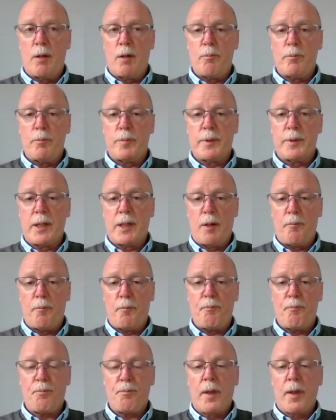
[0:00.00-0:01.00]

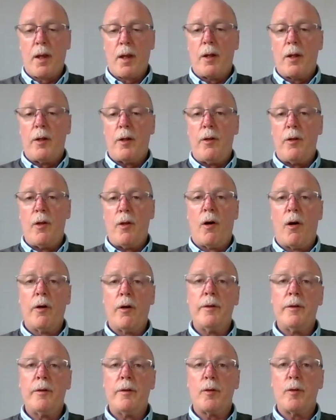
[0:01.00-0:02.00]
some
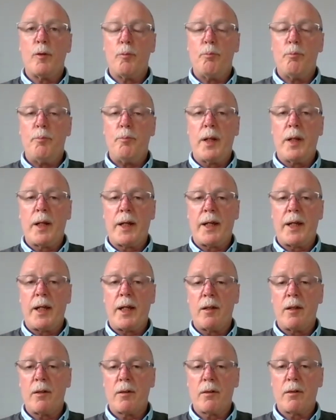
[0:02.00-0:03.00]

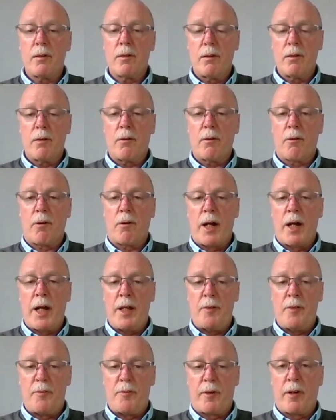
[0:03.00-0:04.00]
non-milling
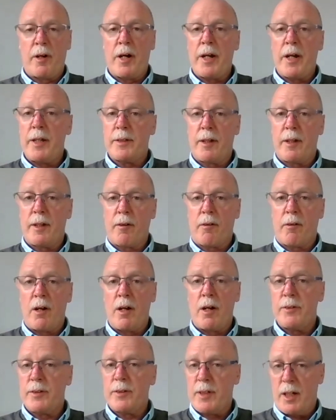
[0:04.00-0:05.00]
grade varieties that are
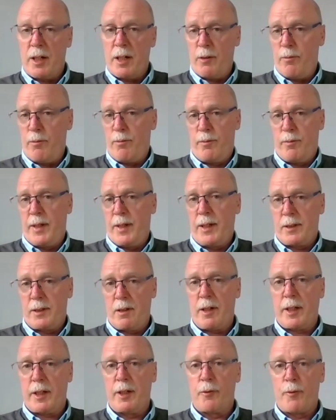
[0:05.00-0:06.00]
grown. So things
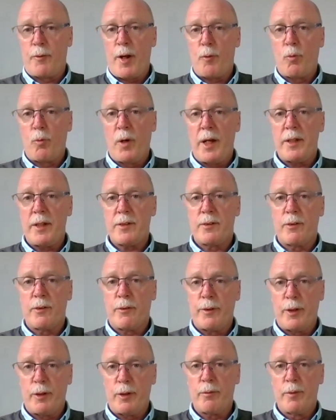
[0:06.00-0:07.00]
like your red wheats
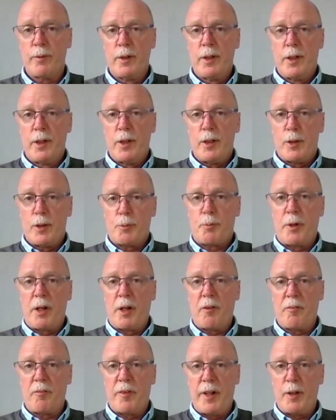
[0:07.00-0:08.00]
or your
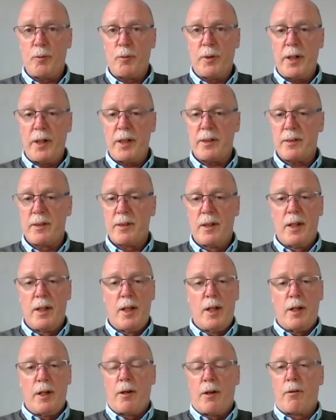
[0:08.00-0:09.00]
spring feed wheats,
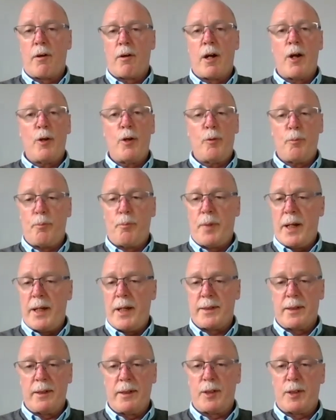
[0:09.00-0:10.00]
grown
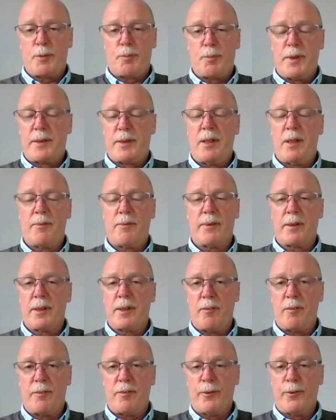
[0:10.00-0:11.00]
basically
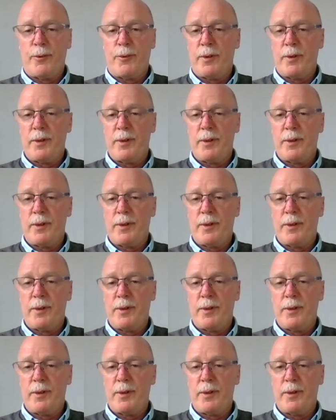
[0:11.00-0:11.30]
specifically for,